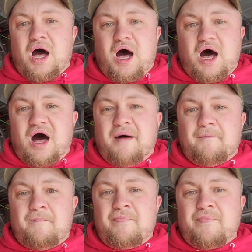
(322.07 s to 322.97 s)

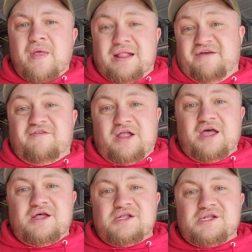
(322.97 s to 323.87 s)
And if it
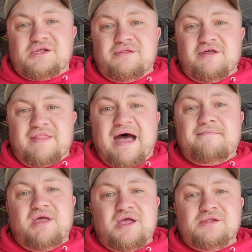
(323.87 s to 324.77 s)
is, then that
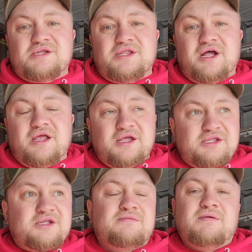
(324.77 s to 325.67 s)
means that
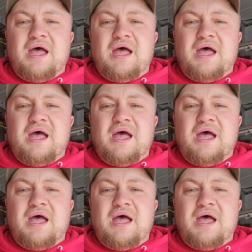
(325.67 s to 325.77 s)
it's,